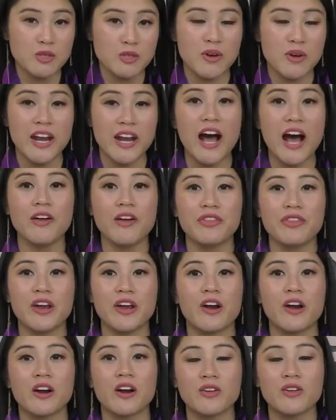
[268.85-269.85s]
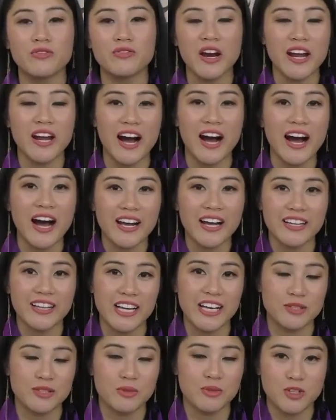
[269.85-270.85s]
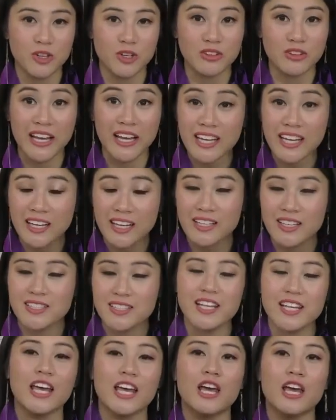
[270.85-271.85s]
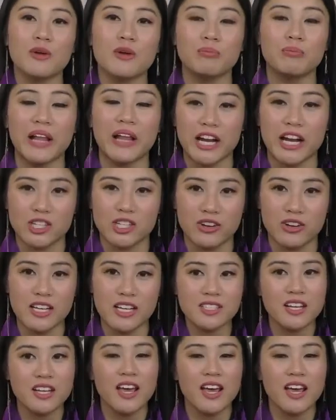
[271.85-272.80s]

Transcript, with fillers: but now they are very high class mature ladies in Black Dress.